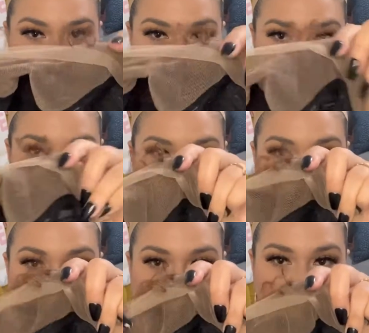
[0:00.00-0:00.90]
You got
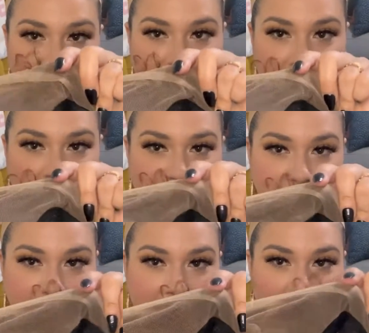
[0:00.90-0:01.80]
some good parting space
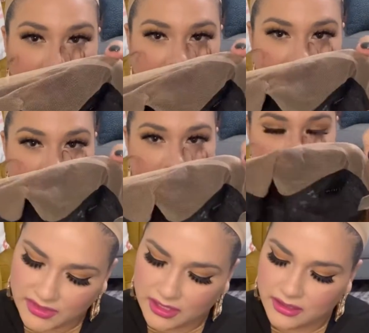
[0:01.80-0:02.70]
here.
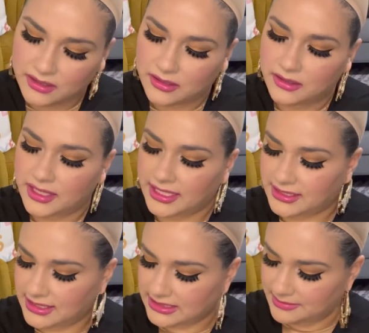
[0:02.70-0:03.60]
It
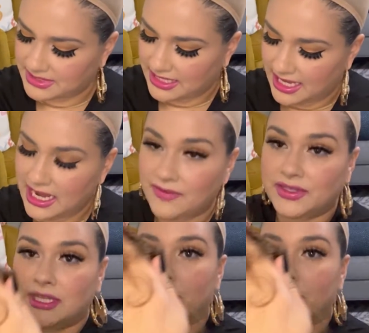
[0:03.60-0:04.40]
does seem to kind of have a little